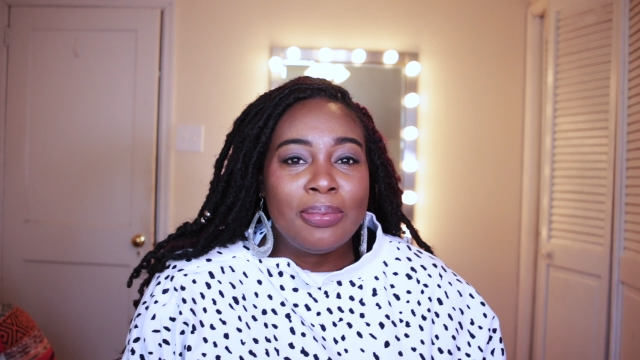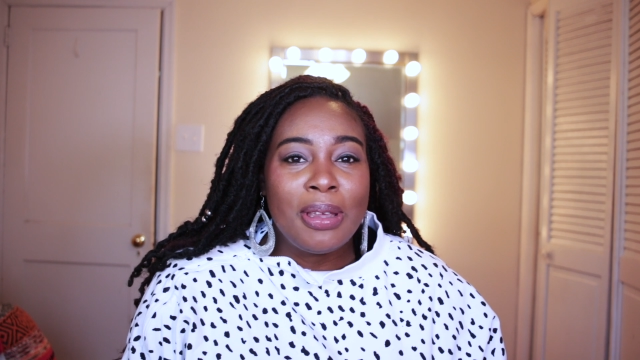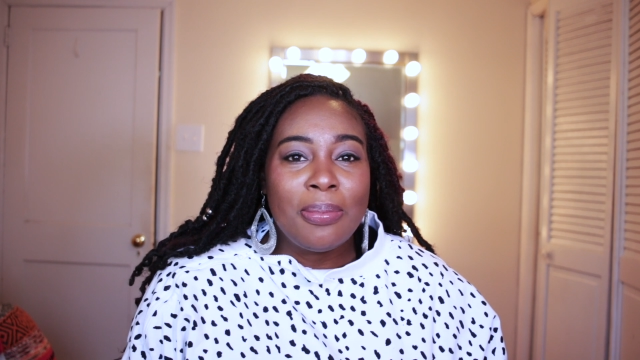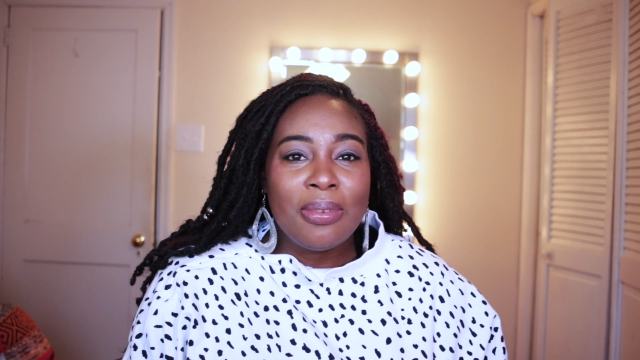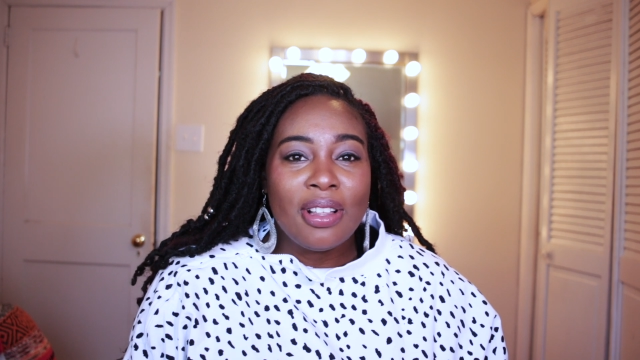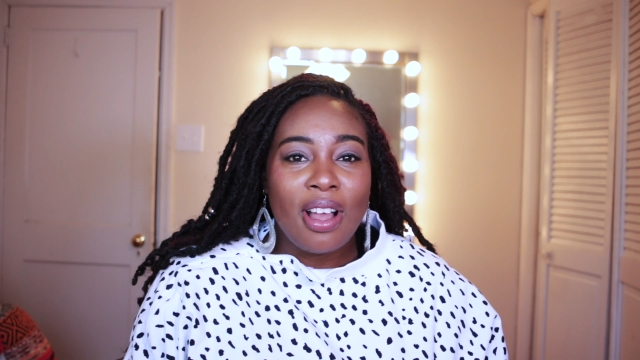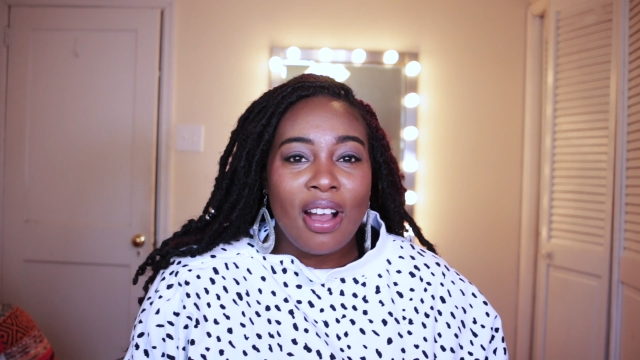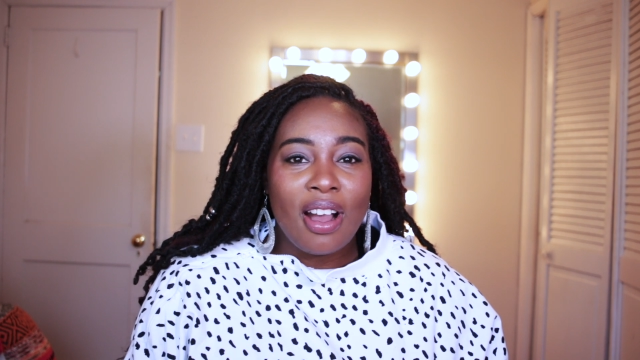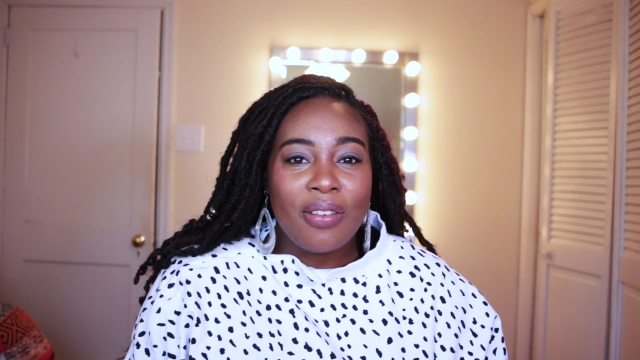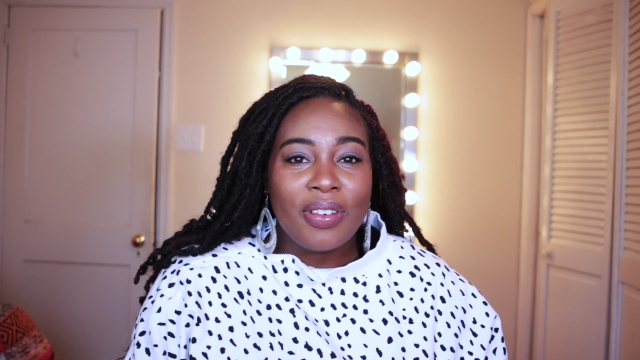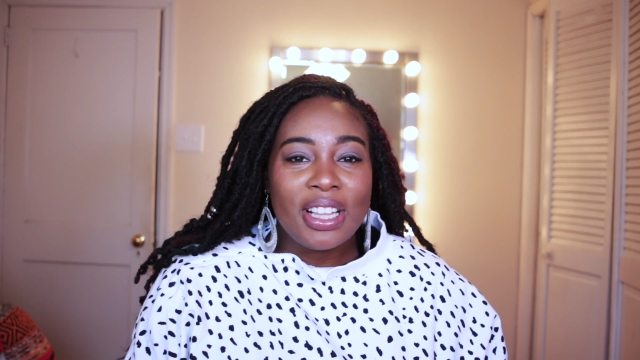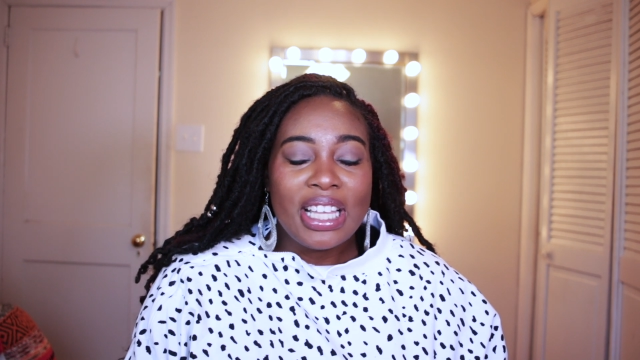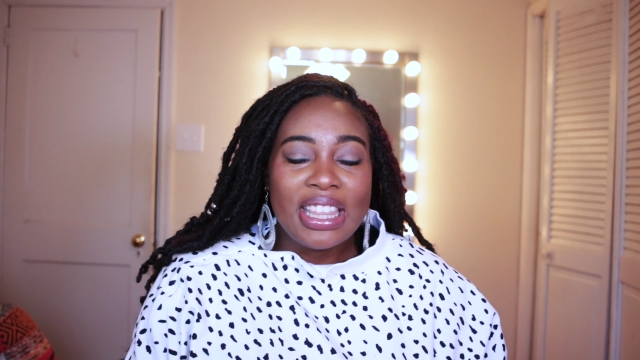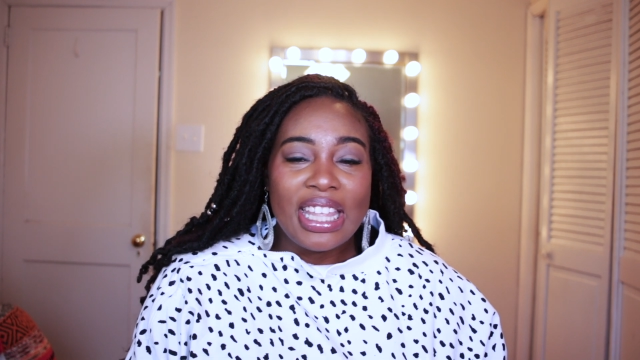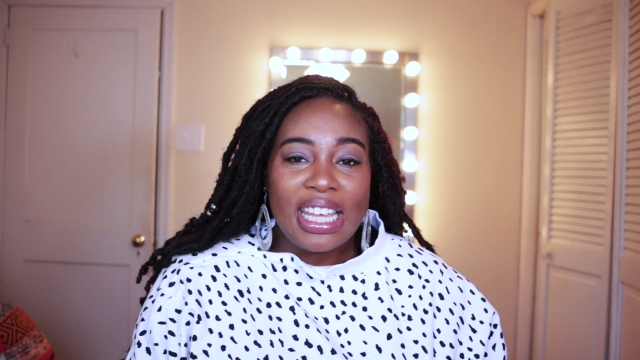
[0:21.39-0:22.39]
people are
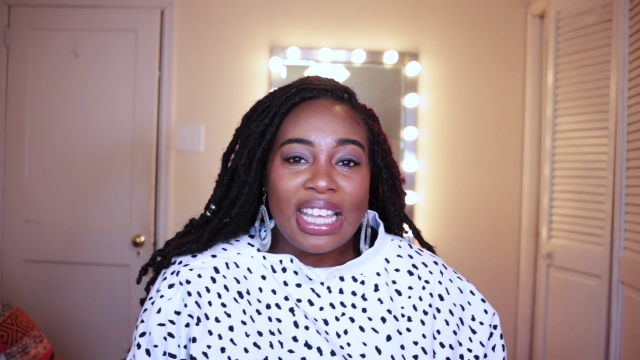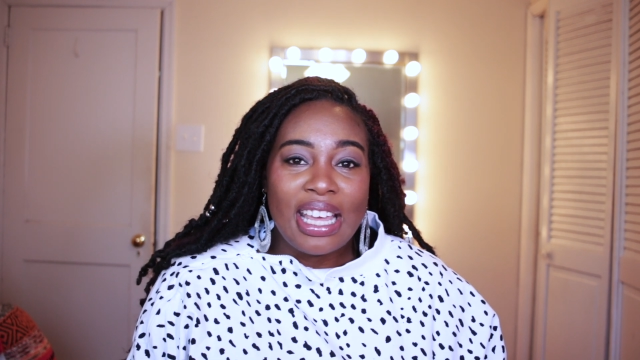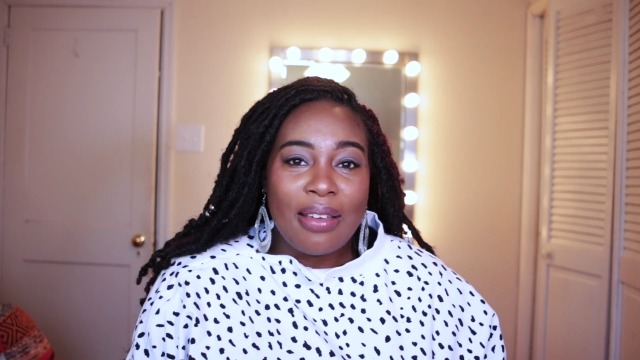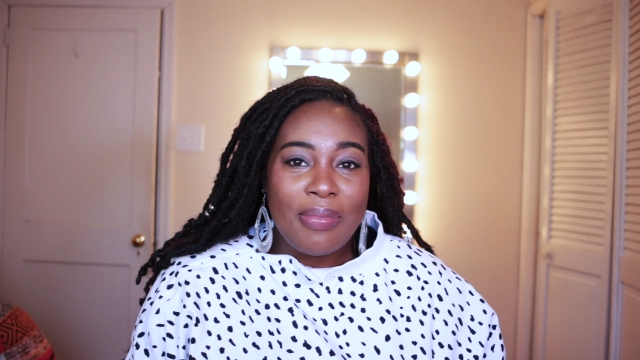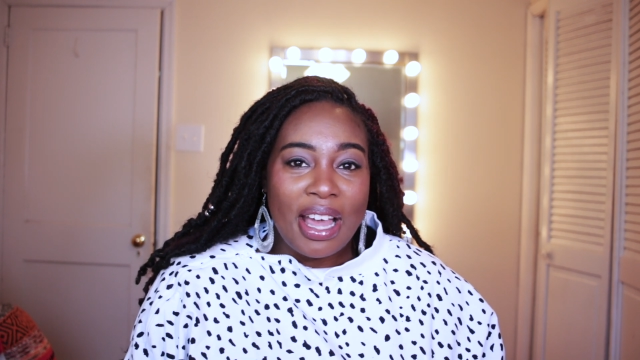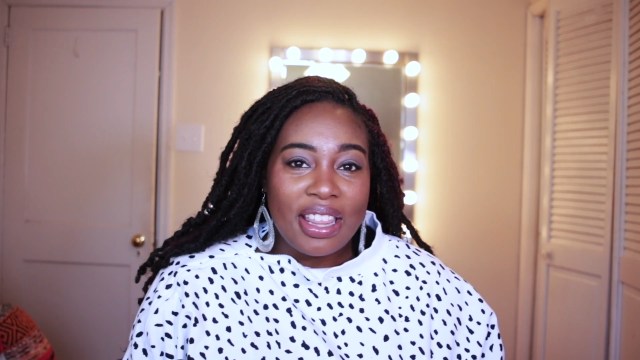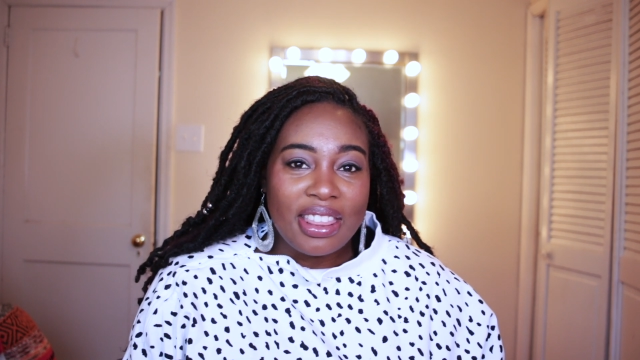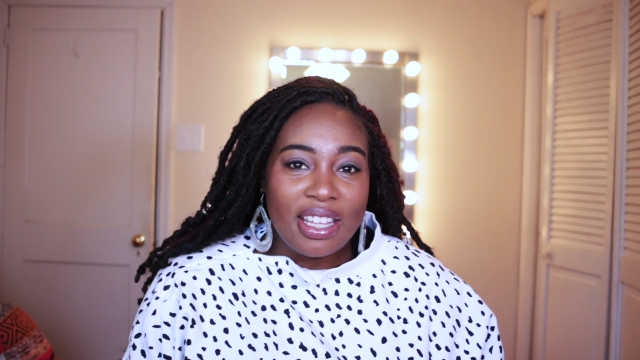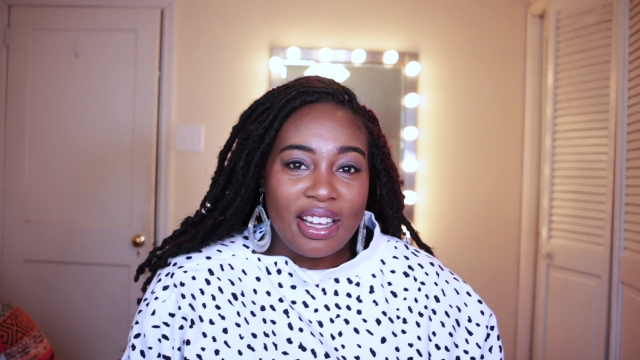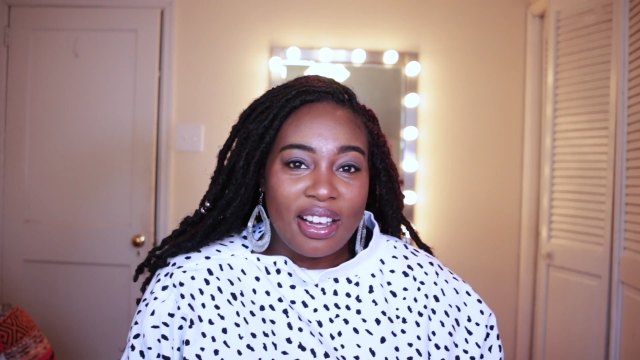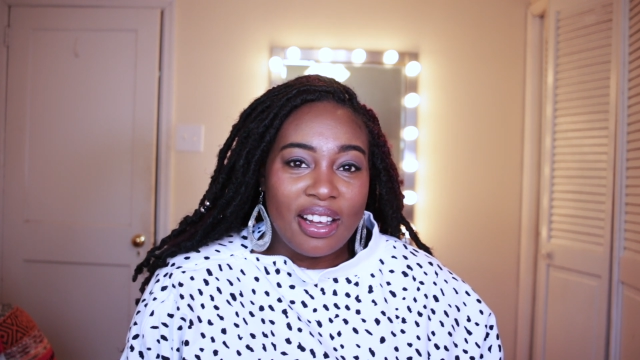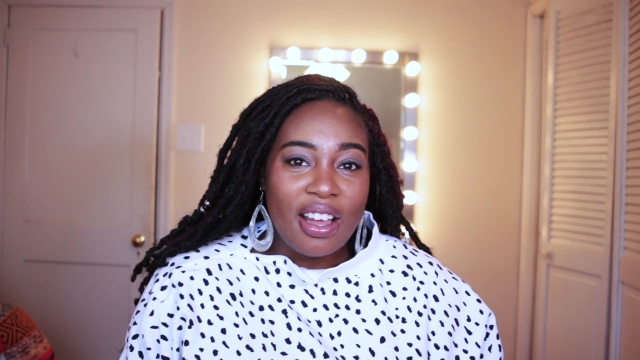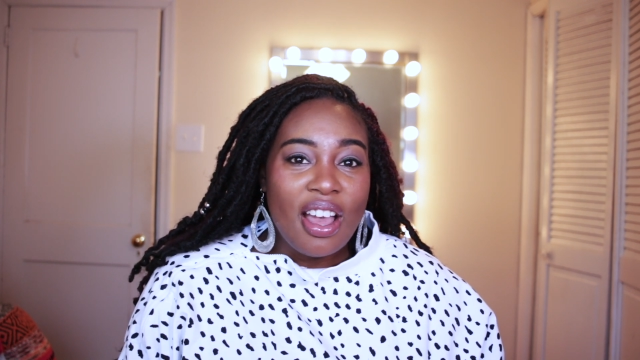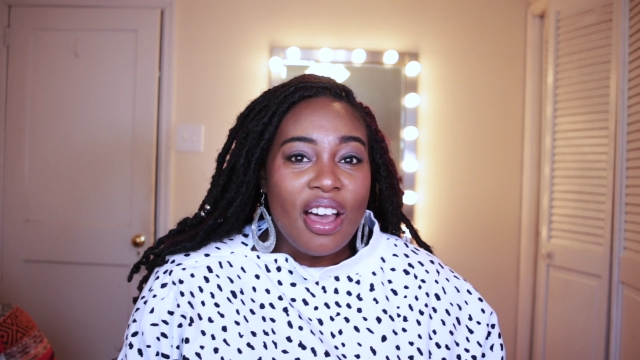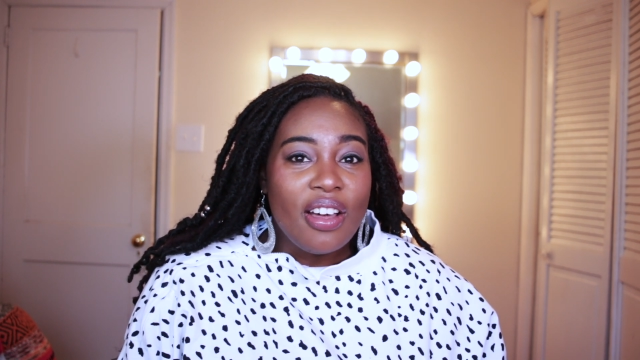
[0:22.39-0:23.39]
really thinking about their